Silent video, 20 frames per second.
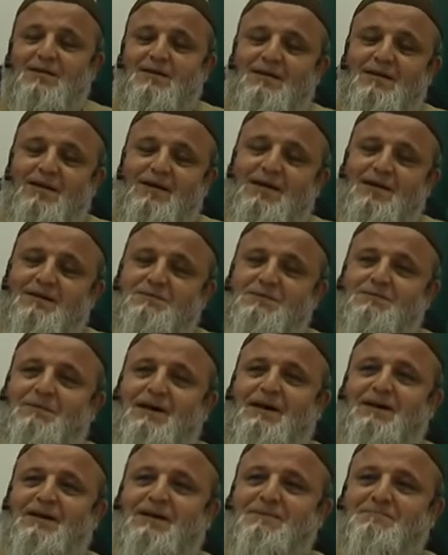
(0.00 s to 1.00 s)
He comes
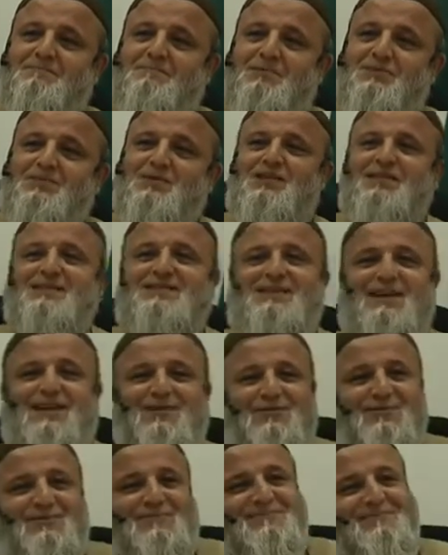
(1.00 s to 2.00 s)
back with the
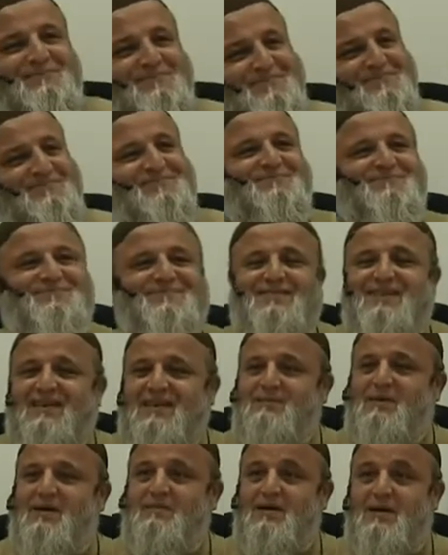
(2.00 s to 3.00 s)
saddle.
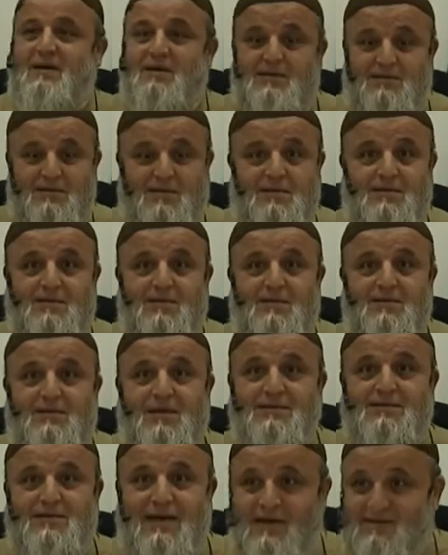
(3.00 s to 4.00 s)
Imam Ali says,
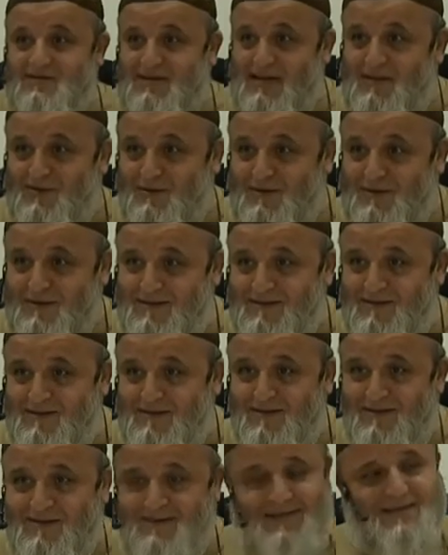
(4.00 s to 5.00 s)
that's our saddle.
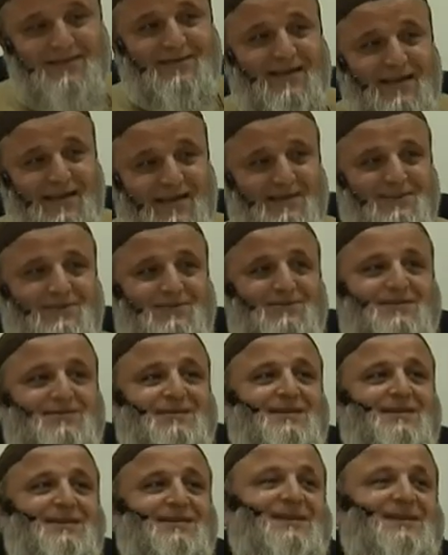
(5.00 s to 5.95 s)
He says, yes.